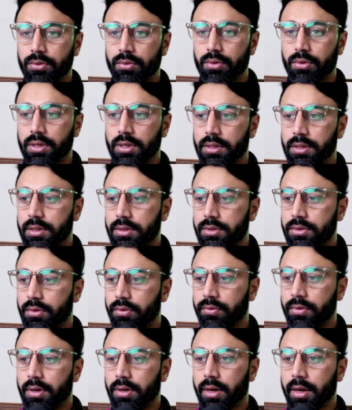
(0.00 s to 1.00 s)
the software
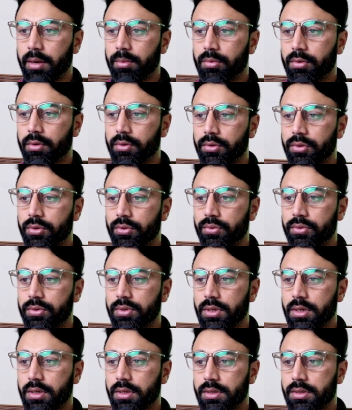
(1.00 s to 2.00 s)
I'm going to use
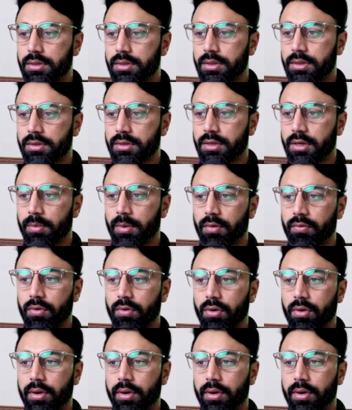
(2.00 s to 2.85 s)
is Screaming Frog.